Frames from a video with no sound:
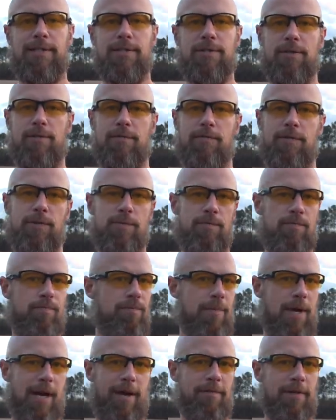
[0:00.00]
So if you
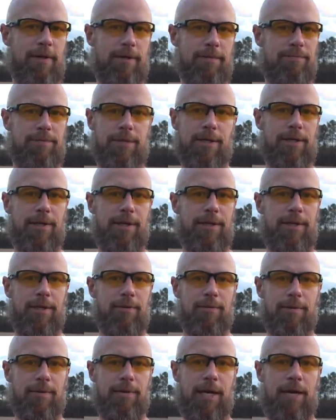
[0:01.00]
have a gun that you
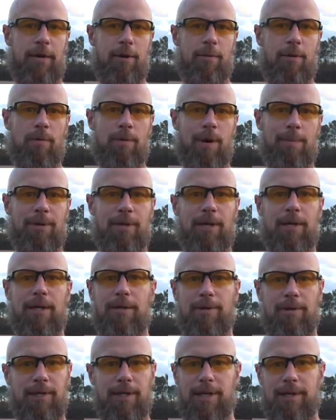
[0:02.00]
don't carry with a weapon light,
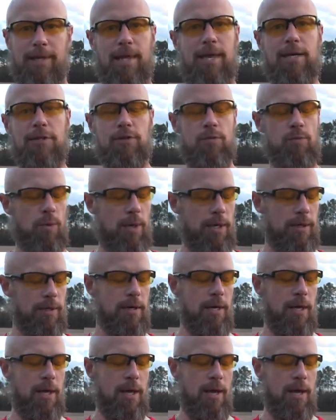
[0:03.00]
you can get that as well.